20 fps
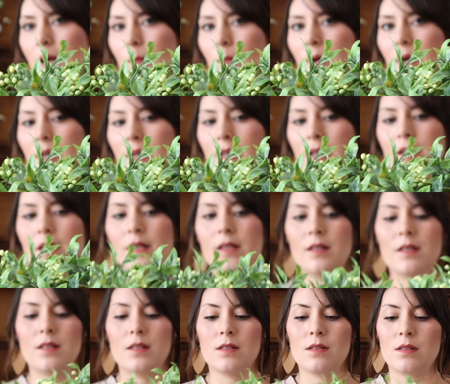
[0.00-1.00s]
but it
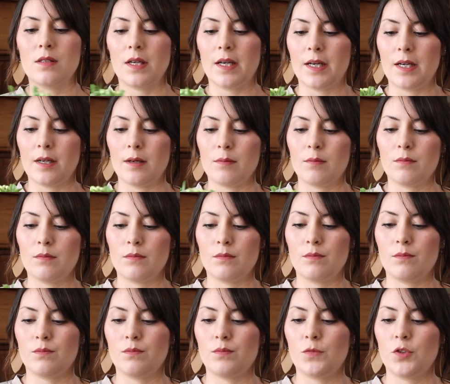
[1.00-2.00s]
is
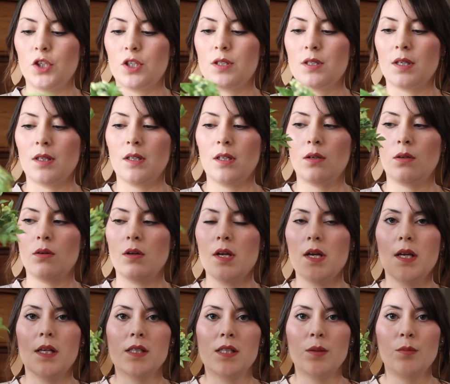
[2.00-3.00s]
just a little
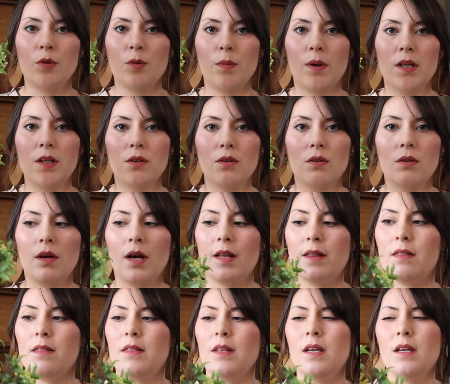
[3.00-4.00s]
simple bundle. I
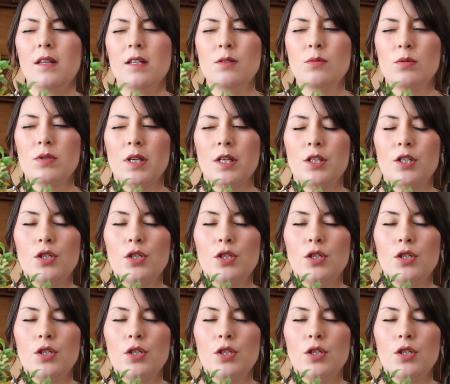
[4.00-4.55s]
think this was like